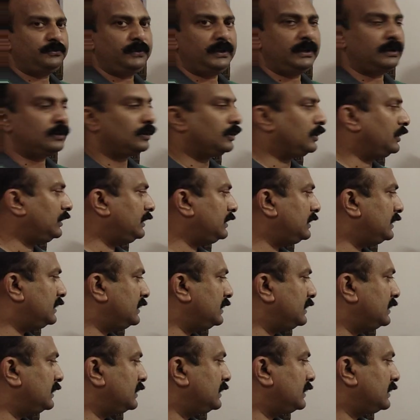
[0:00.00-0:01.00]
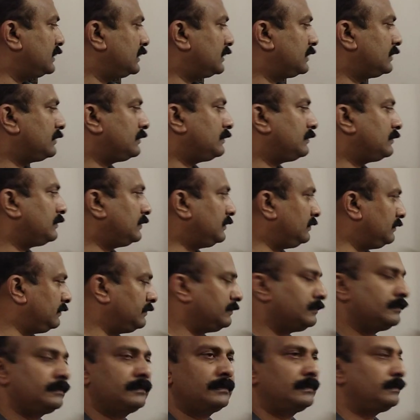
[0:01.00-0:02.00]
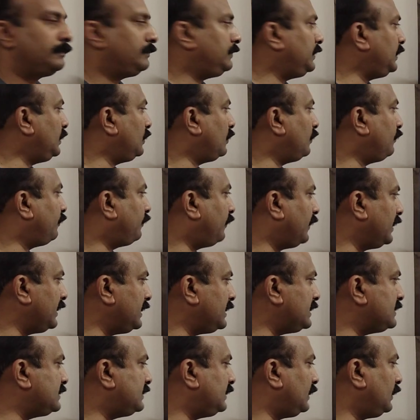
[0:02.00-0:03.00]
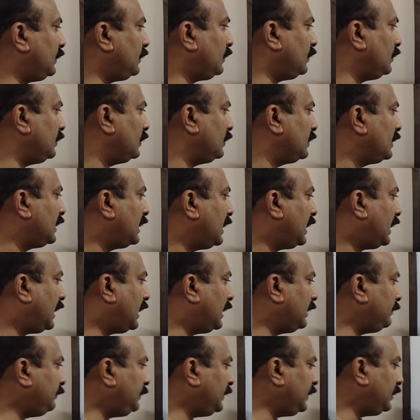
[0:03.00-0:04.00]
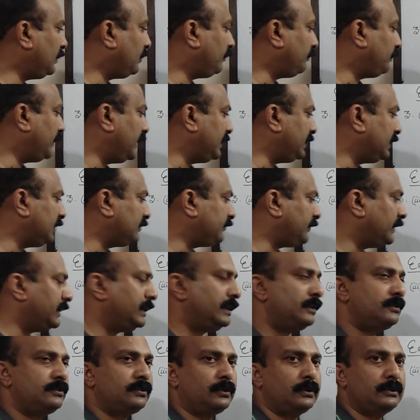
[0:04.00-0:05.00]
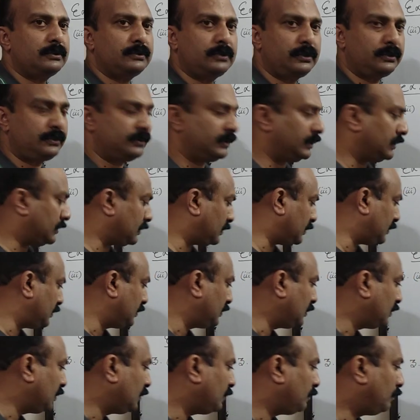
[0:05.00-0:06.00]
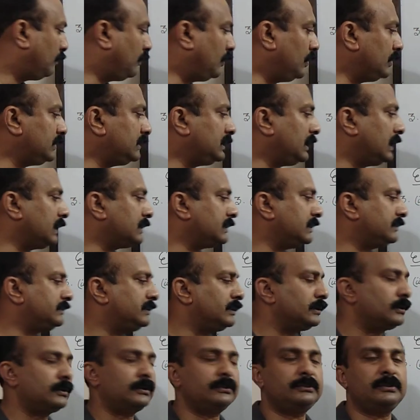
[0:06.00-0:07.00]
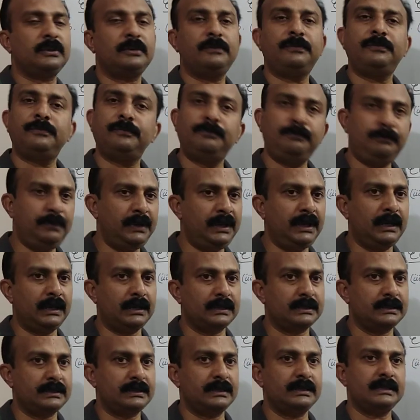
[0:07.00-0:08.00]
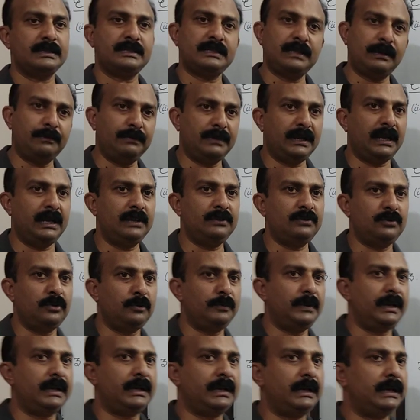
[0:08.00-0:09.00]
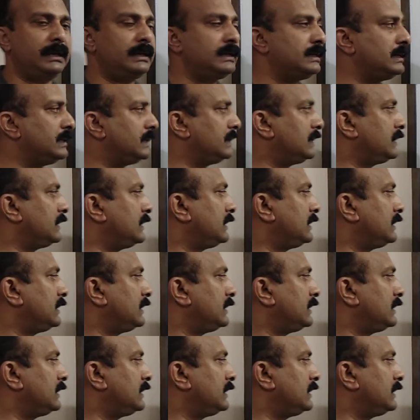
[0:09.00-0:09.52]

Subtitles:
we got p of 1 is 0 and p of minus 1 is also 0, both are the zeros of px. Sometimes you may get,